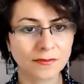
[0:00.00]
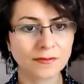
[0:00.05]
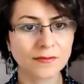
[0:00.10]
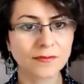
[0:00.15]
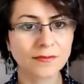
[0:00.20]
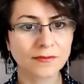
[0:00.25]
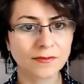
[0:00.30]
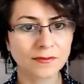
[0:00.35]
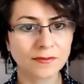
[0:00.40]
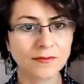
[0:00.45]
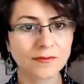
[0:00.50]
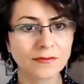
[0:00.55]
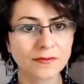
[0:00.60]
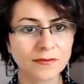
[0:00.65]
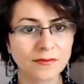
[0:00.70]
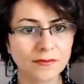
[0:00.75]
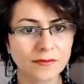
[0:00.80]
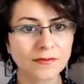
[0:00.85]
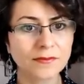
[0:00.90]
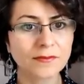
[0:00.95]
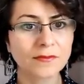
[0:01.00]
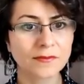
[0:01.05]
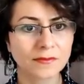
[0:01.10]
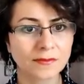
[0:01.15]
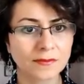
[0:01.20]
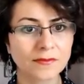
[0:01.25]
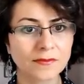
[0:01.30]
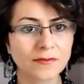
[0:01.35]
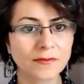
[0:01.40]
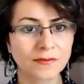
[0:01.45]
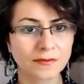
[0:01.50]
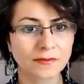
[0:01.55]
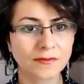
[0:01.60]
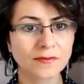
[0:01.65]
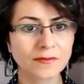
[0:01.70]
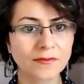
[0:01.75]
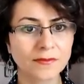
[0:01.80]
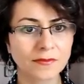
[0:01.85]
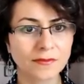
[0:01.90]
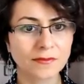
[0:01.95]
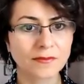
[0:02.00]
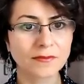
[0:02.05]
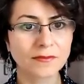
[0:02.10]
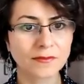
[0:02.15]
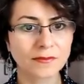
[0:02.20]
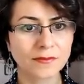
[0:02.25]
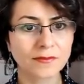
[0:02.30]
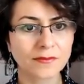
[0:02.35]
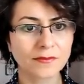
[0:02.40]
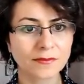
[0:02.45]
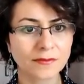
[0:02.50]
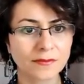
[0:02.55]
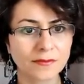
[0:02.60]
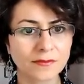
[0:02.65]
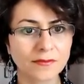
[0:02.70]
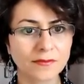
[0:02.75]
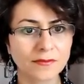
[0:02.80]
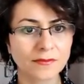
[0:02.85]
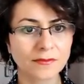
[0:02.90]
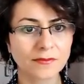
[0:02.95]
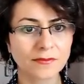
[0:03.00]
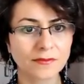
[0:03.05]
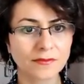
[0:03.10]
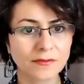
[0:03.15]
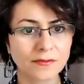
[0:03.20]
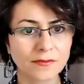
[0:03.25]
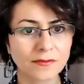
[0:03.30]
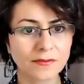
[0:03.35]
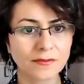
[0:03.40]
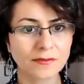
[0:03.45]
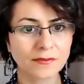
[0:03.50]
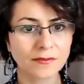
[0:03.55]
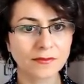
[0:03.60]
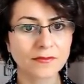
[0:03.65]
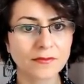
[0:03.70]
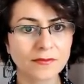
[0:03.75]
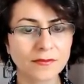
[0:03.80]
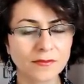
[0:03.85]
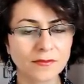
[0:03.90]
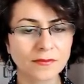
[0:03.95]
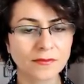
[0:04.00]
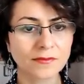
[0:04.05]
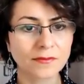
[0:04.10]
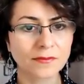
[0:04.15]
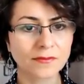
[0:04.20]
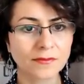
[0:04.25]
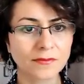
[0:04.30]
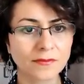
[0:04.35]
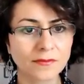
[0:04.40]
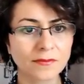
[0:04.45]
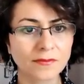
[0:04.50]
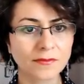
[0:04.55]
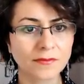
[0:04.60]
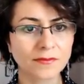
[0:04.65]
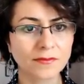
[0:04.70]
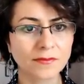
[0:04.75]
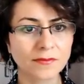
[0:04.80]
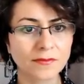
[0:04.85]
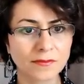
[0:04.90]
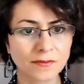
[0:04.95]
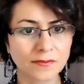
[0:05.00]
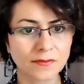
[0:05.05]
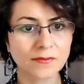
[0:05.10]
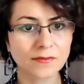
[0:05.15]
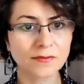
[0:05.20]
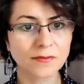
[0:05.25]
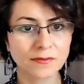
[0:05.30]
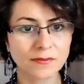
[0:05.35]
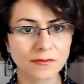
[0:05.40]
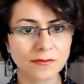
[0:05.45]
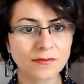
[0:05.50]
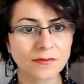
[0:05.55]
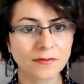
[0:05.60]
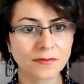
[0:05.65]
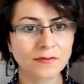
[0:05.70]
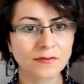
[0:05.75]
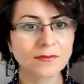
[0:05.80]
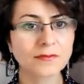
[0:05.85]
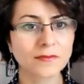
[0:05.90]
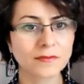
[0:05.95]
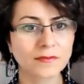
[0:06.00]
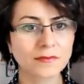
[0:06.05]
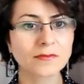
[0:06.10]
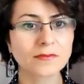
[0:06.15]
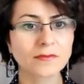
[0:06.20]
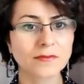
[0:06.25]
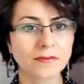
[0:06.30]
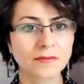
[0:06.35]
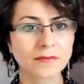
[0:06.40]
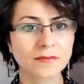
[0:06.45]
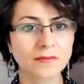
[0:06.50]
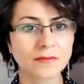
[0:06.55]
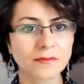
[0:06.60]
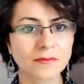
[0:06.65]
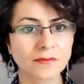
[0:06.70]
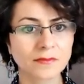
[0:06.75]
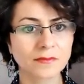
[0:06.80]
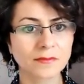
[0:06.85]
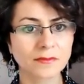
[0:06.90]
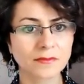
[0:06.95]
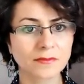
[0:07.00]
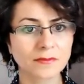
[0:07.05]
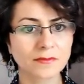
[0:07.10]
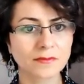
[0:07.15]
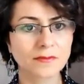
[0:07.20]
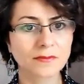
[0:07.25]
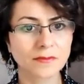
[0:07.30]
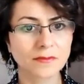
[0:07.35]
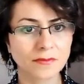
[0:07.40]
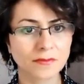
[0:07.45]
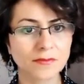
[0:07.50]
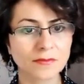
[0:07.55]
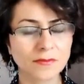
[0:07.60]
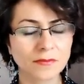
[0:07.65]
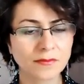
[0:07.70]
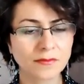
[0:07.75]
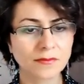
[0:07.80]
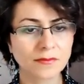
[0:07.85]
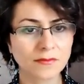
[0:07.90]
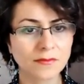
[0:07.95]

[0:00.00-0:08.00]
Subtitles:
No words are spoken by the person on screen.